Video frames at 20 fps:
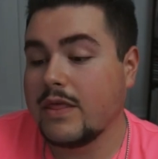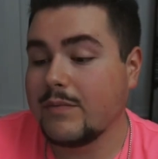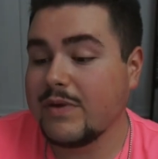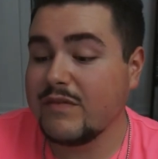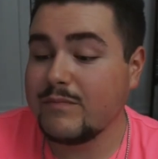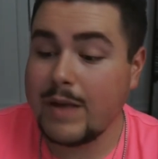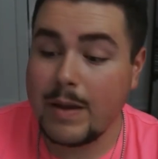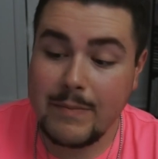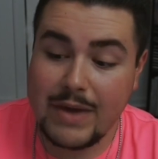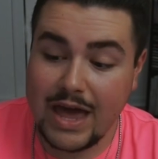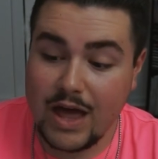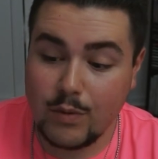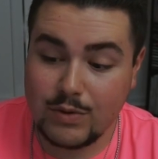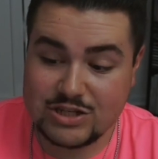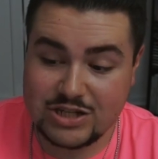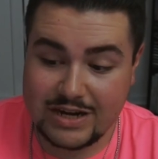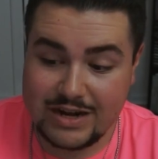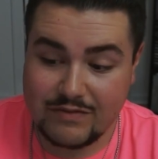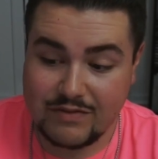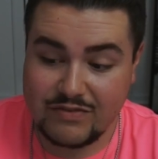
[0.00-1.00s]
Then we have my mail,
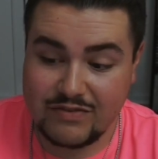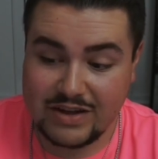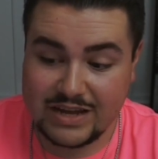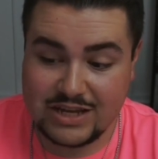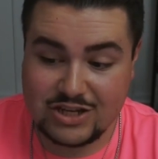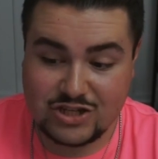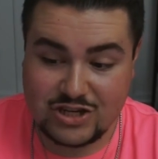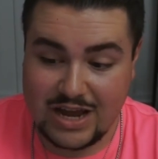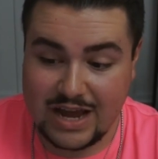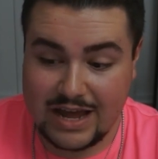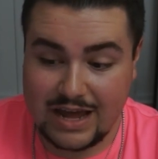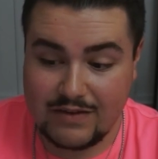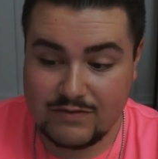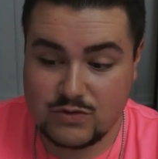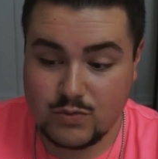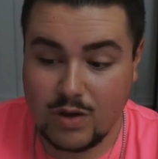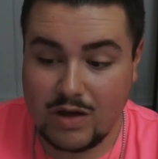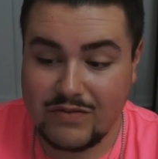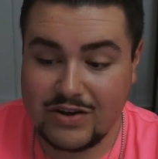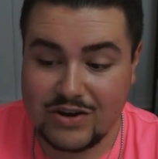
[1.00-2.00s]
which I never fucking check. I have
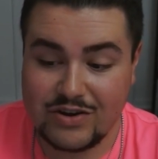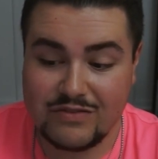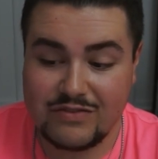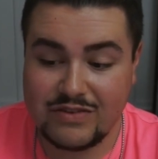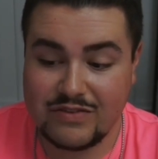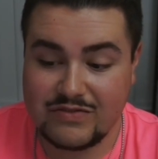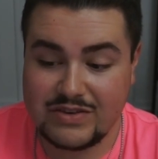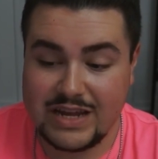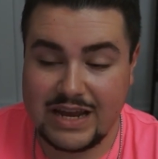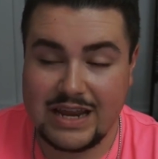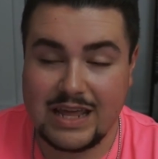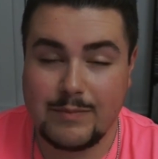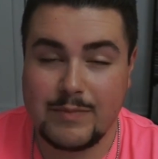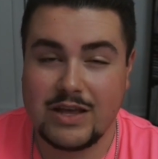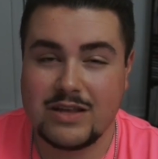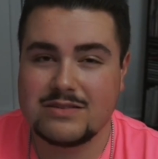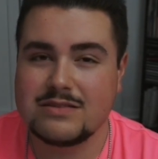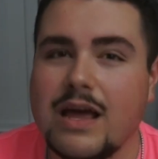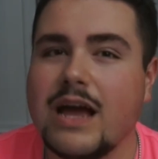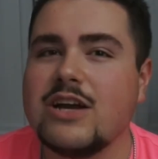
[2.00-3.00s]
1,258
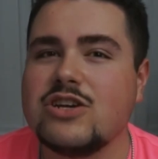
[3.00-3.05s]
emails.